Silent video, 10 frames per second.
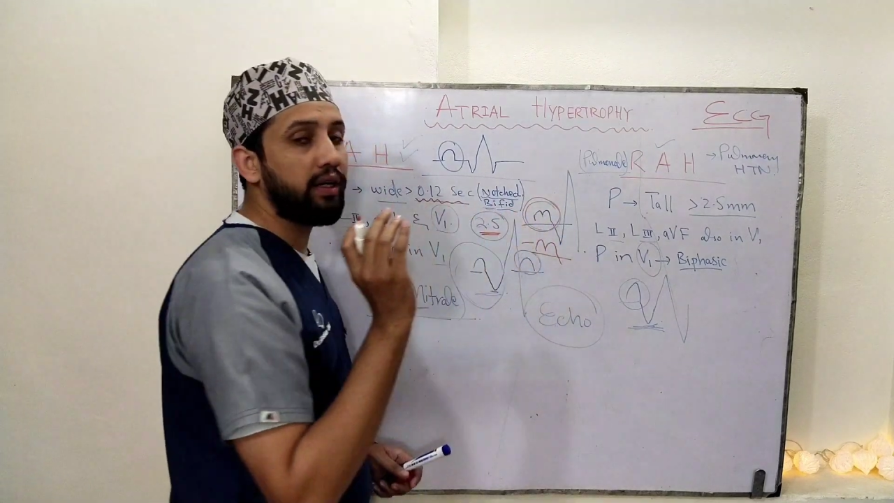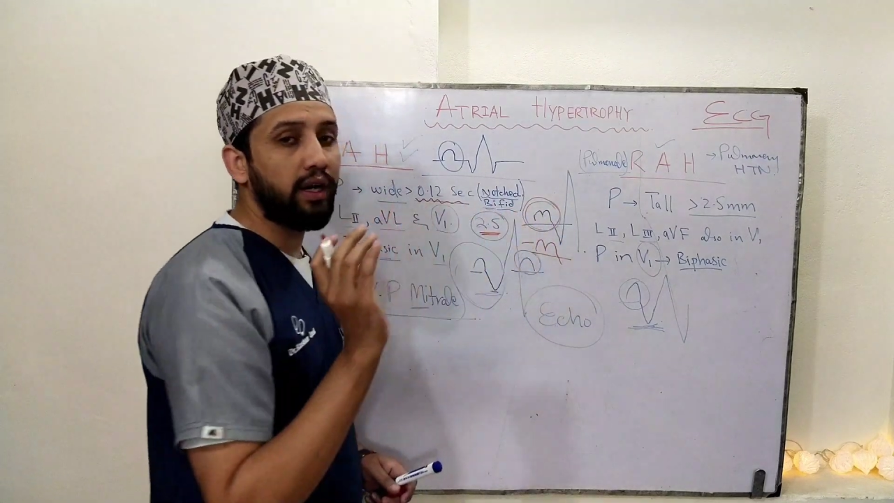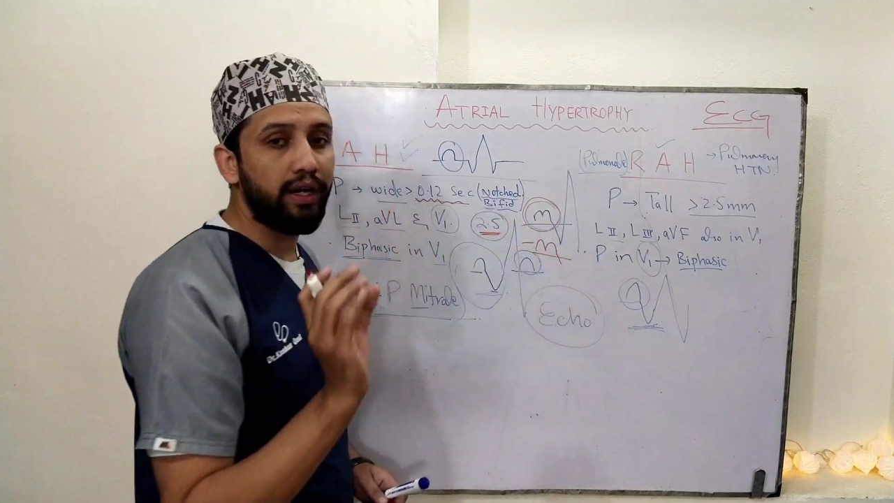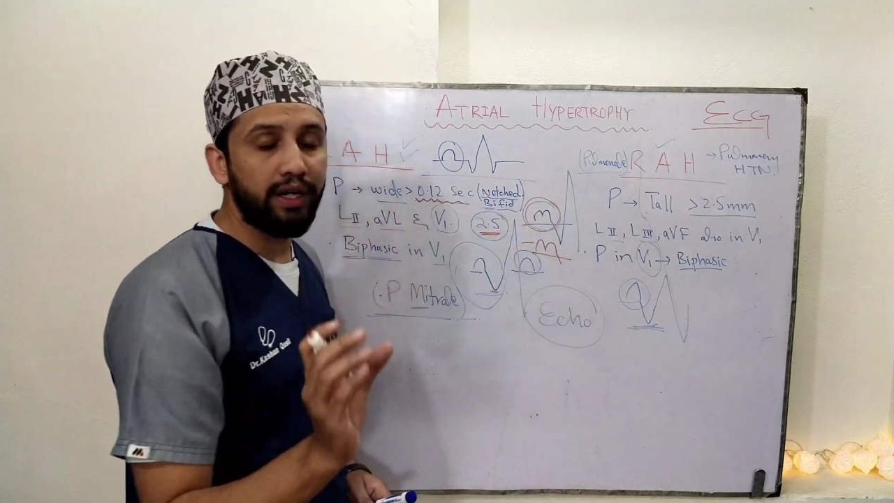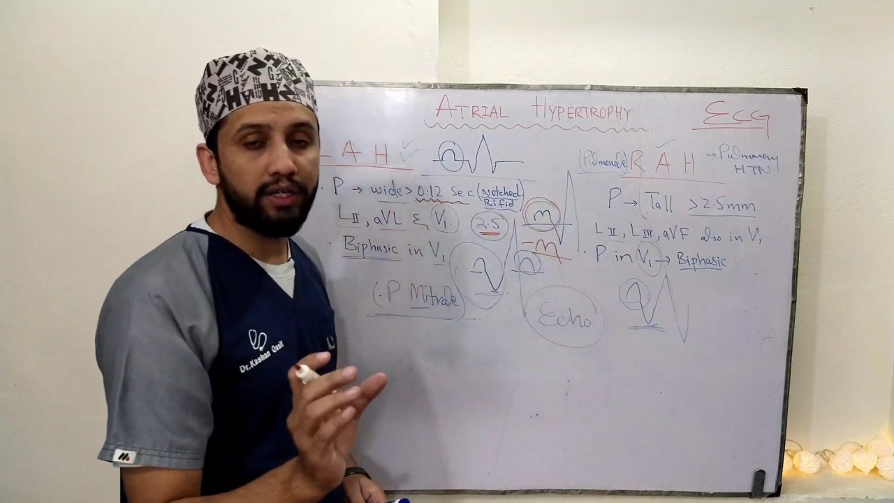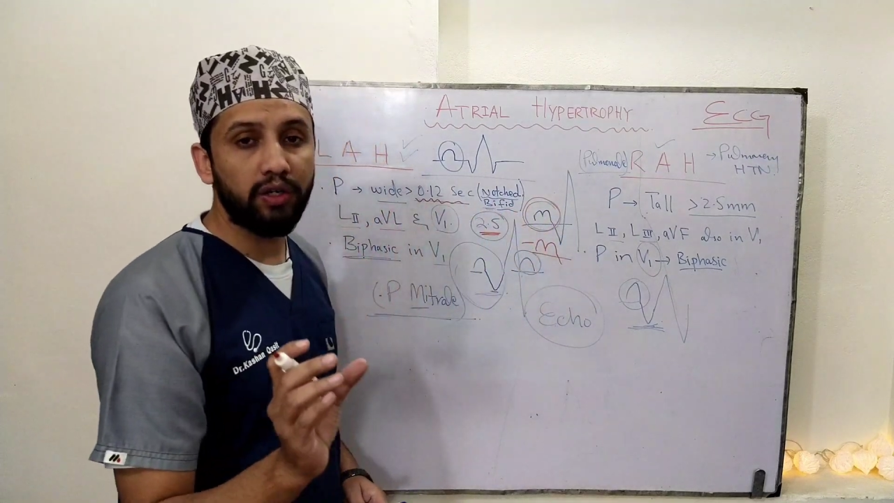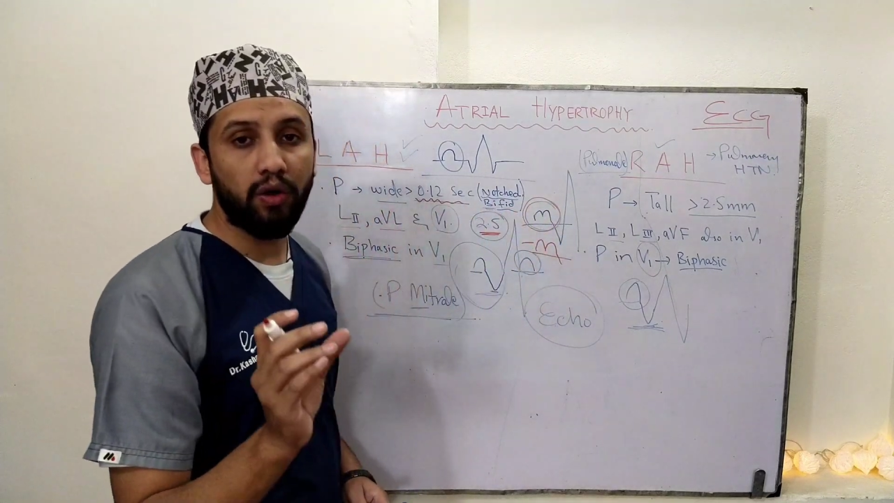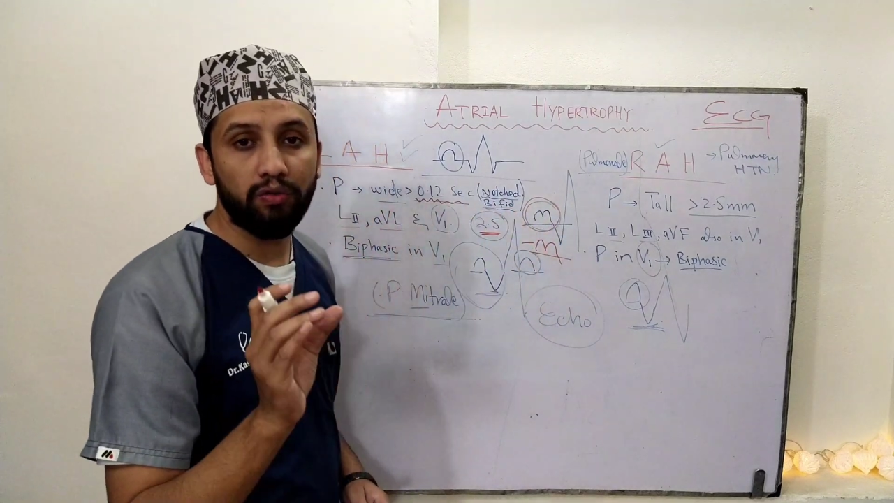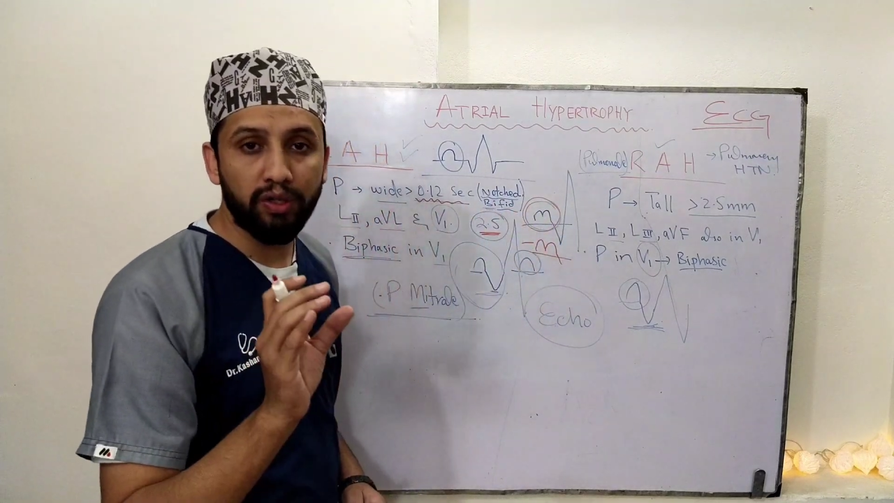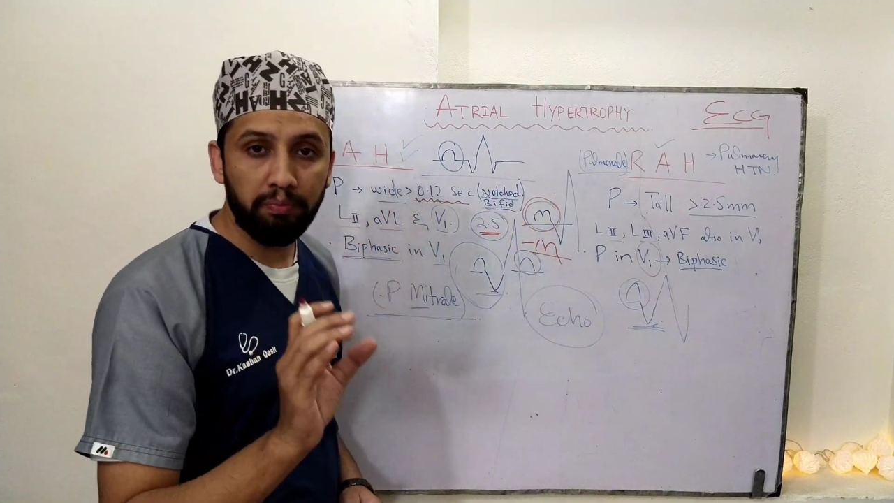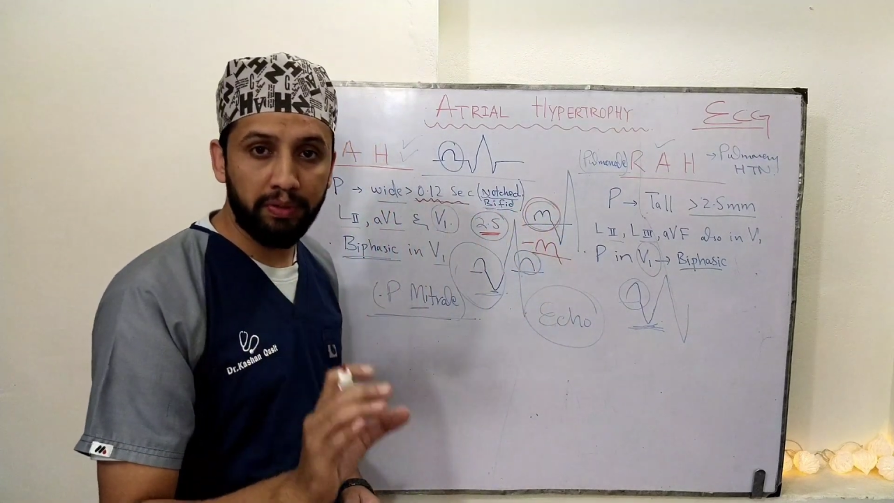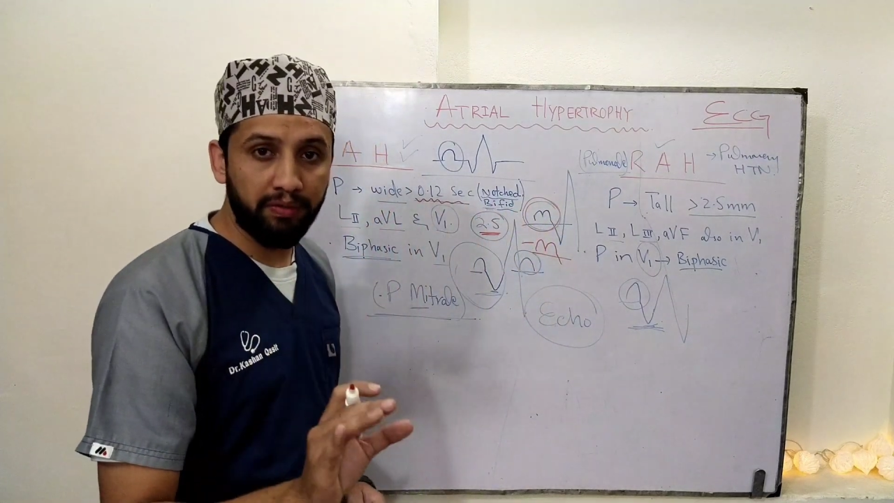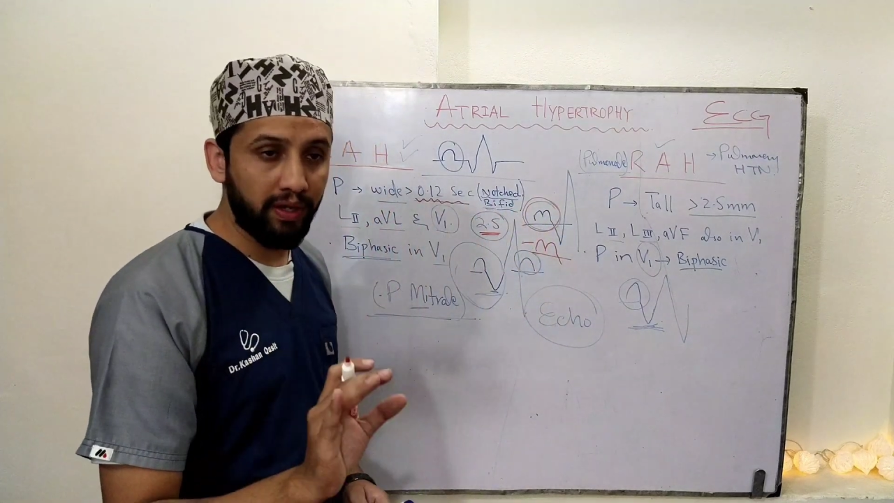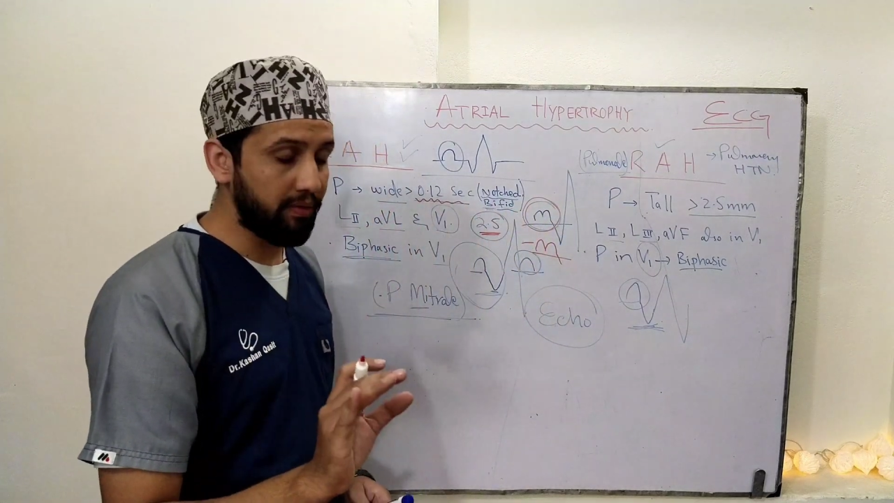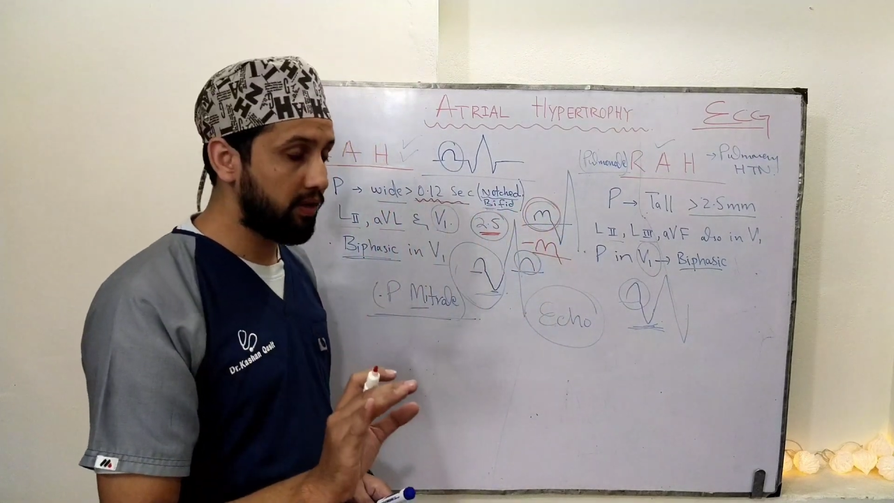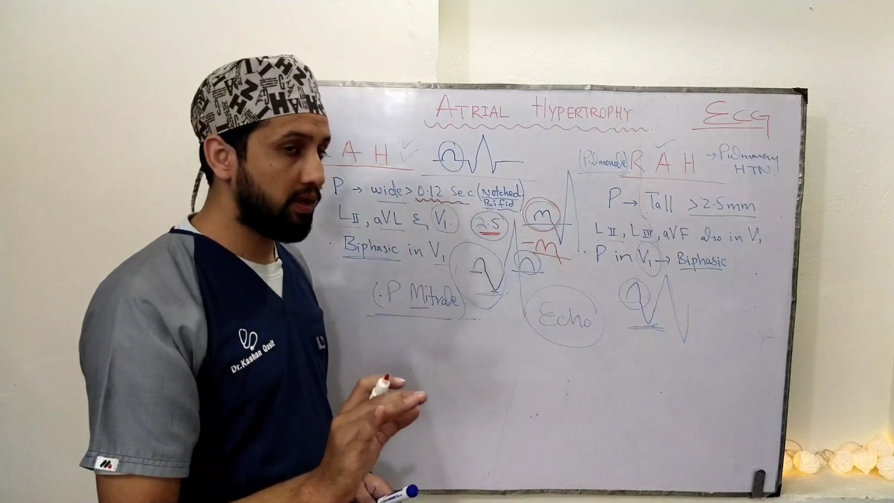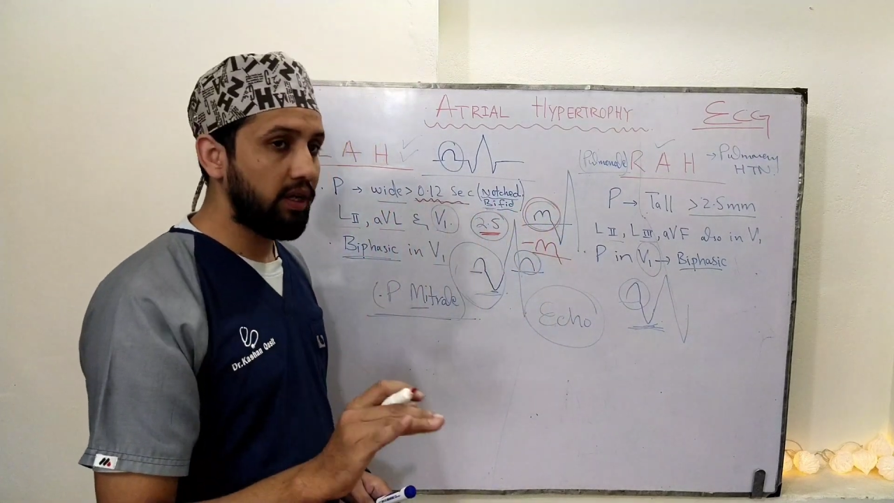condition of the P wave.